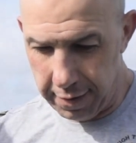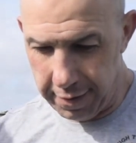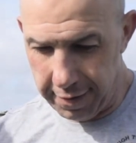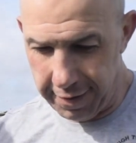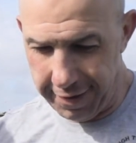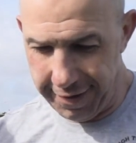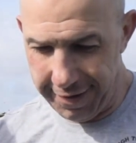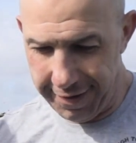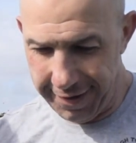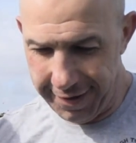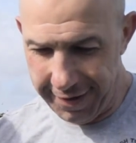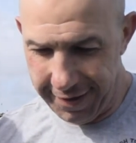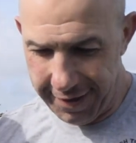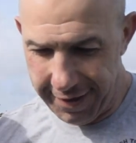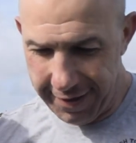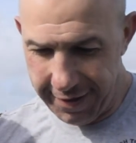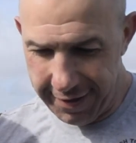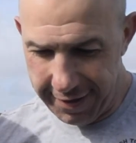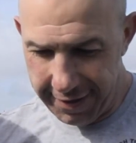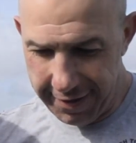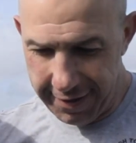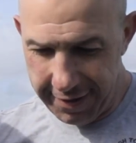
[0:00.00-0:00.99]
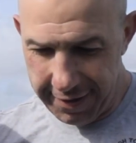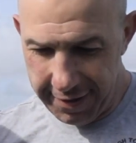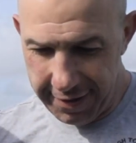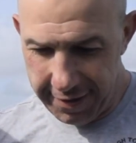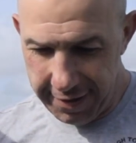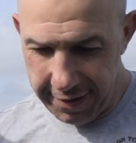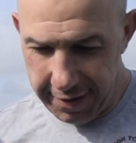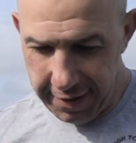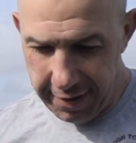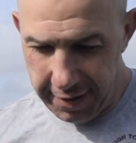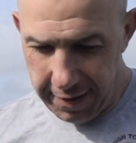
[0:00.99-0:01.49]

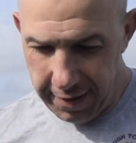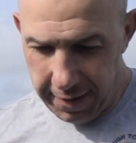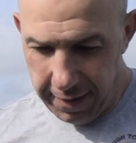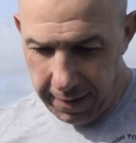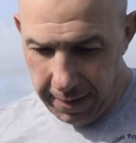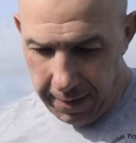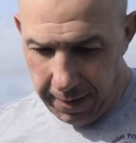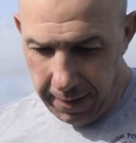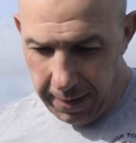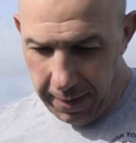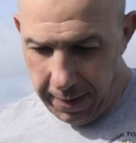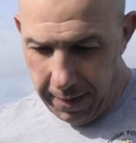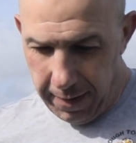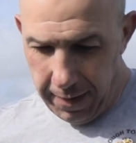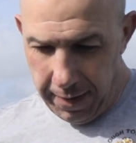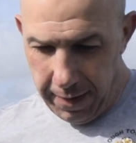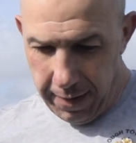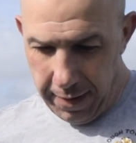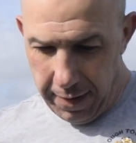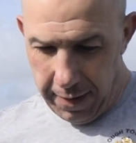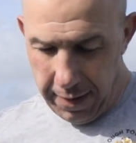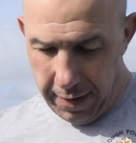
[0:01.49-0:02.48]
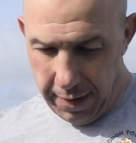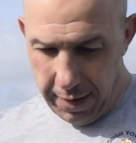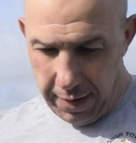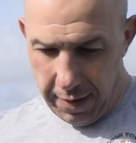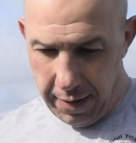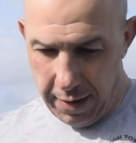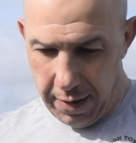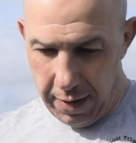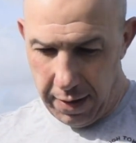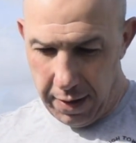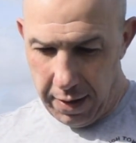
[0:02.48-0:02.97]

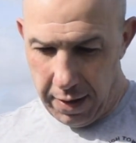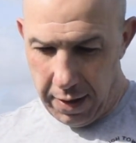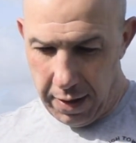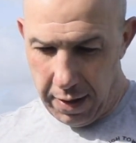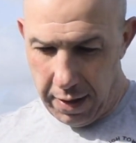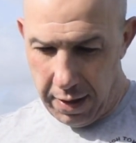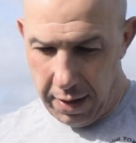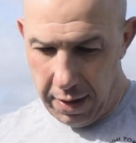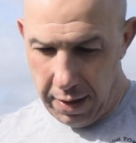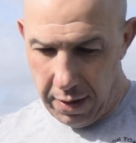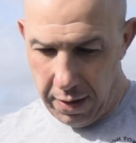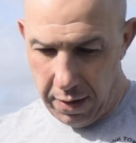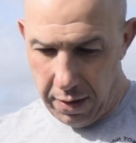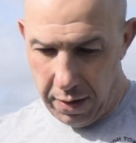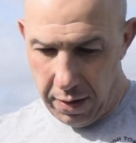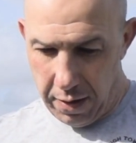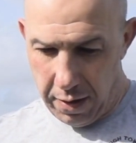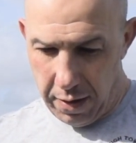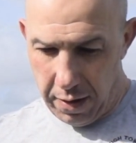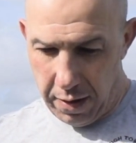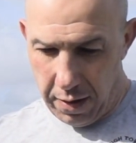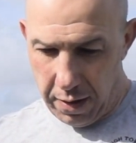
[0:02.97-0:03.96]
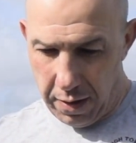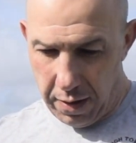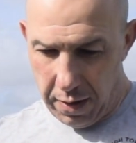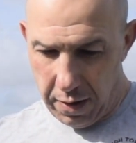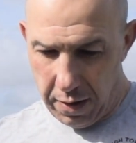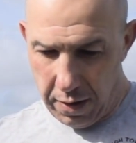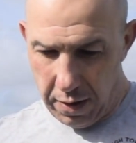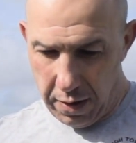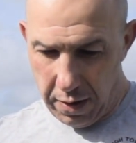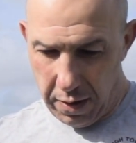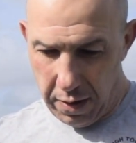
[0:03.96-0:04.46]

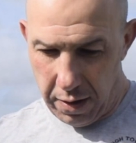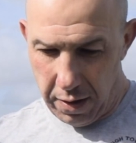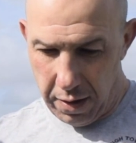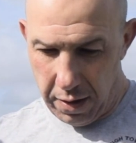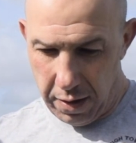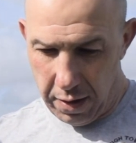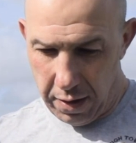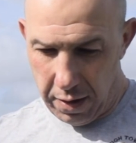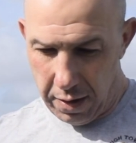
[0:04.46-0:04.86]
No words are spoken by the person on screen.